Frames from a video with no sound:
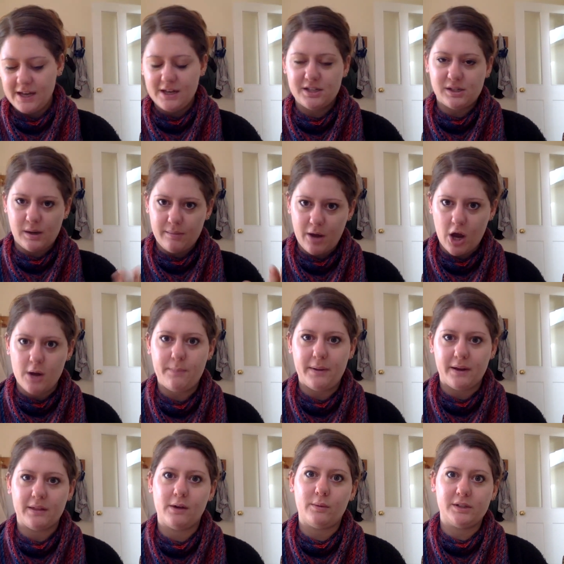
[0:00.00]
So I'm
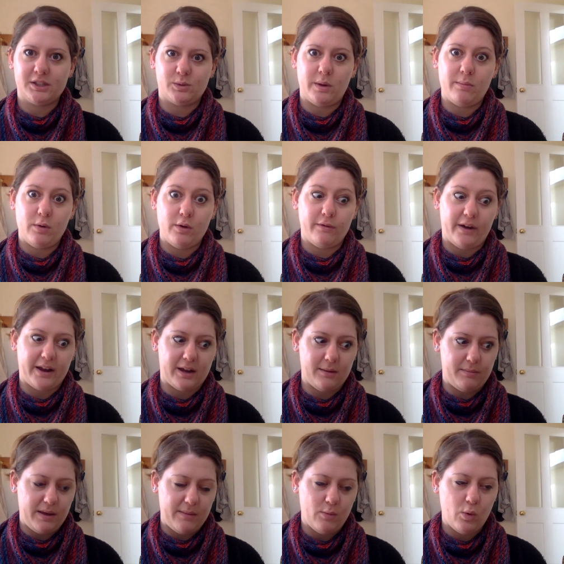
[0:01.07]
hoping that once we move, I can
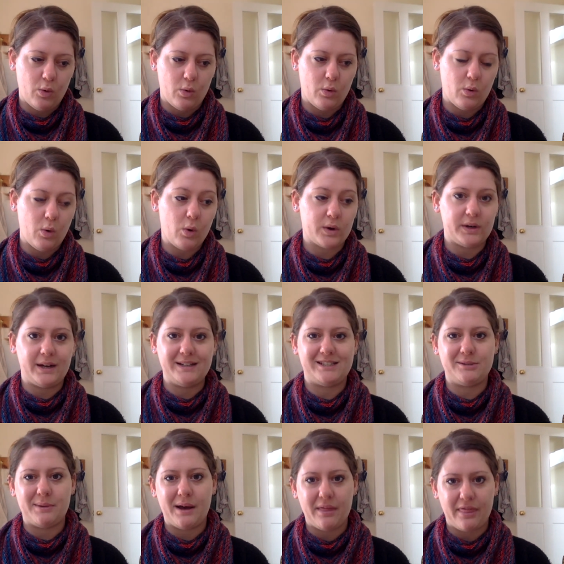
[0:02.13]
be more
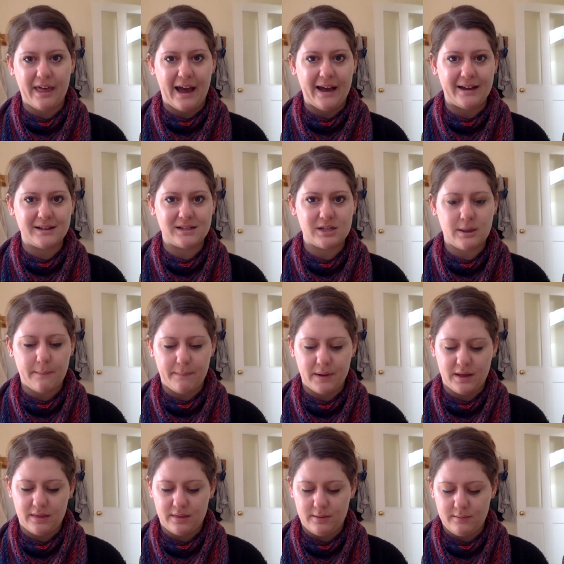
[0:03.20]
organised about that. But